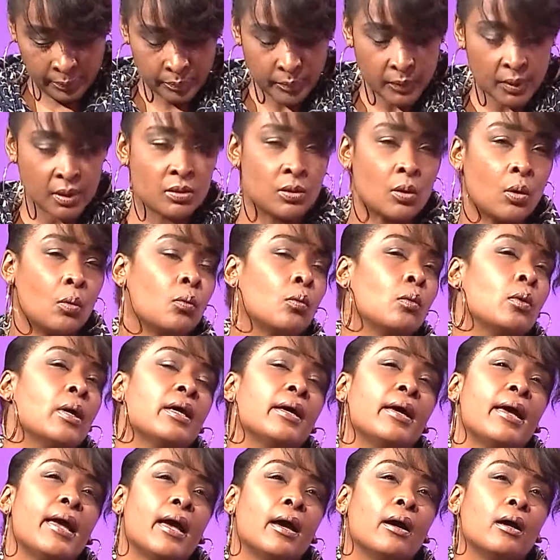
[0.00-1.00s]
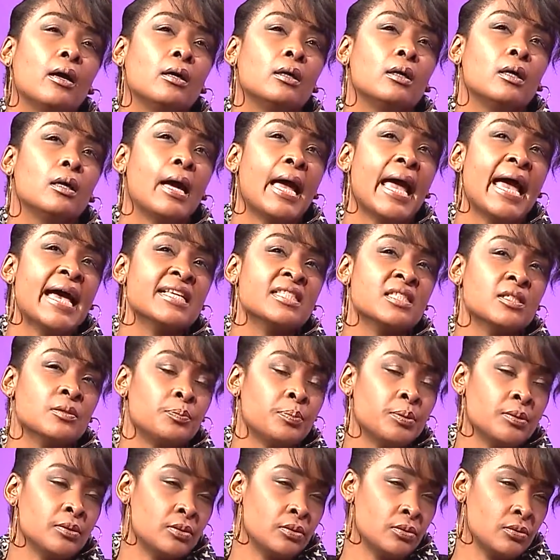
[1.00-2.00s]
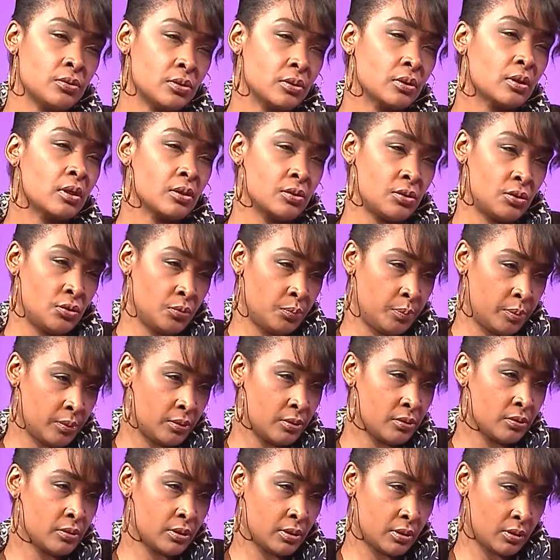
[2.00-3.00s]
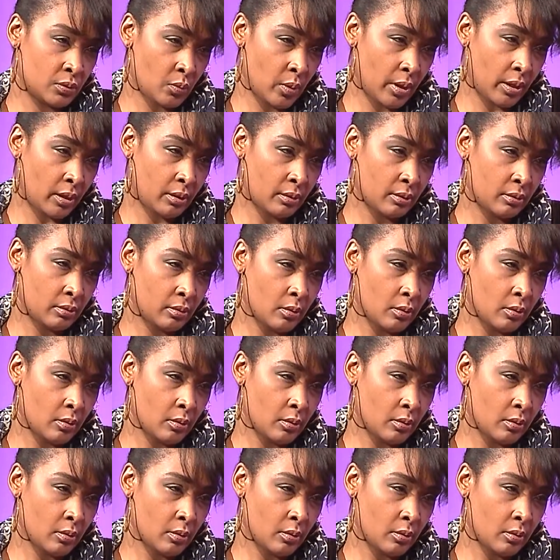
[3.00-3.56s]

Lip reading: So as a producer, because you produce as well,